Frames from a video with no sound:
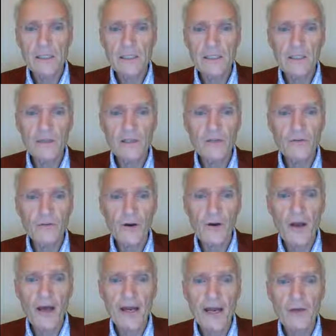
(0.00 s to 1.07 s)
Clearly, these
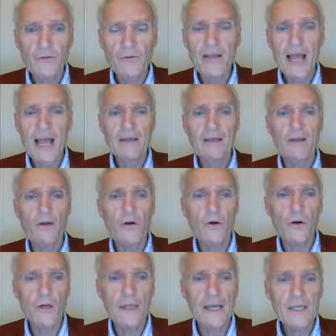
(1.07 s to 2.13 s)
are not outstanding
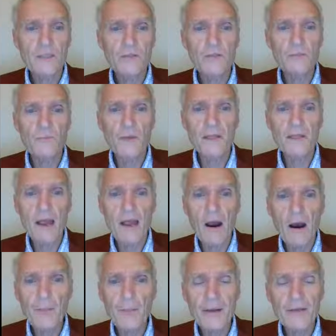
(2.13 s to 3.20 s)
correlations, but they
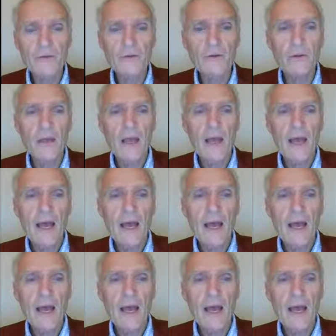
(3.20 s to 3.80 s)
are present,